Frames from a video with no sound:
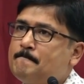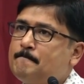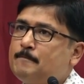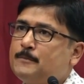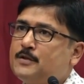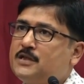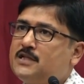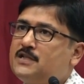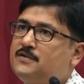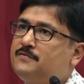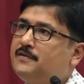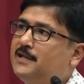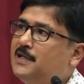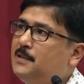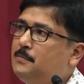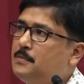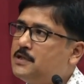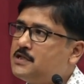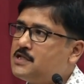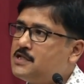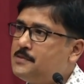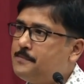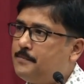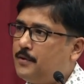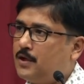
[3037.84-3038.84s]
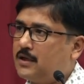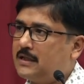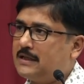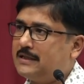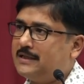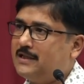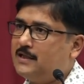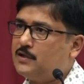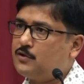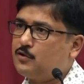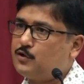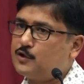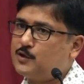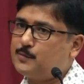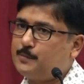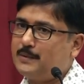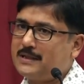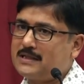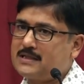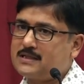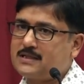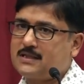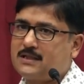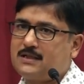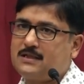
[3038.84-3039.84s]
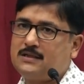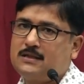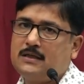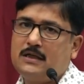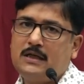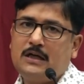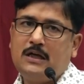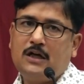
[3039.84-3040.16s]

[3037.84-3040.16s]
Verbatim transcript: So it's very much important. Introspection